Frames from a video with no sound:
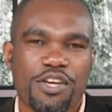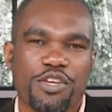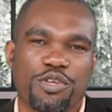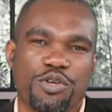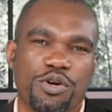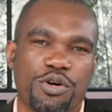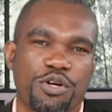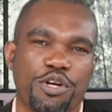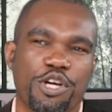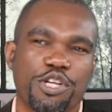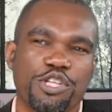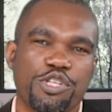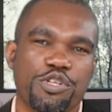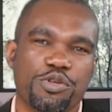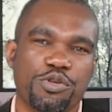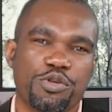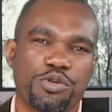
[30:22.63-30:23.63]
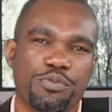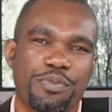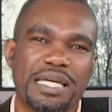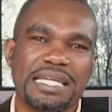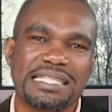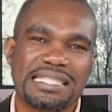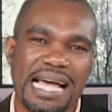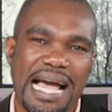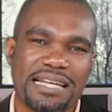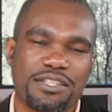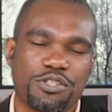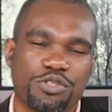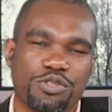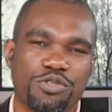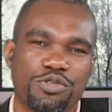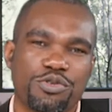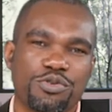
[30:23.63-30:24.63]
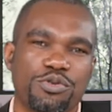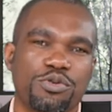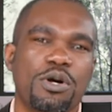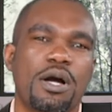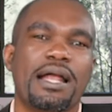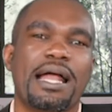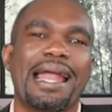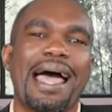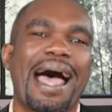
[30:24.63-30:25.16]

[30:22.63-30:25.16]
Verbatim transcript: you're going to be entitled to